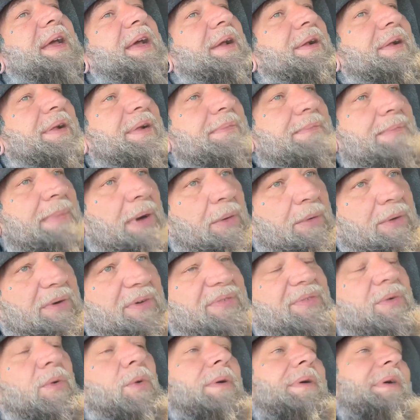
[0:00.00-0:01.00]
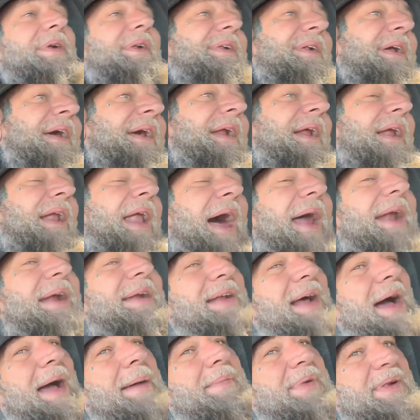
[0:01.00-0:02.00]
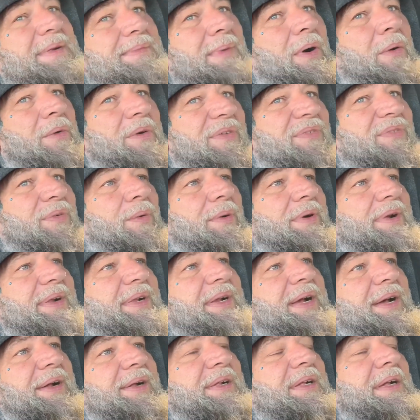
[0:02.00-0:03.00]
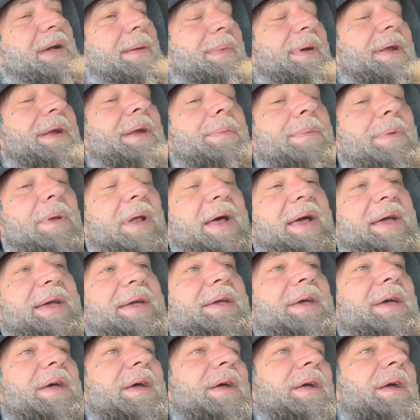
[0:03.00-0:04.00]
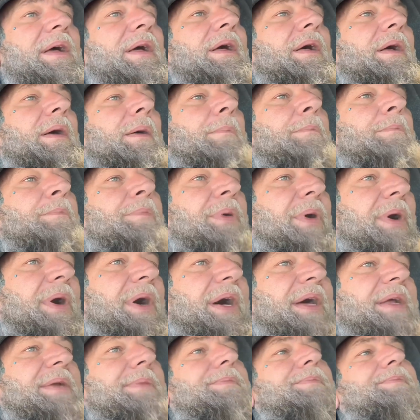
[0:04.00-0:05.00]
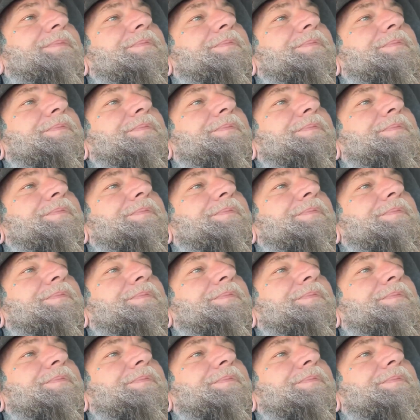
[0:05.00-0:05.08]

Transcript: is motor force. And a lot of times, motor force does come into play. But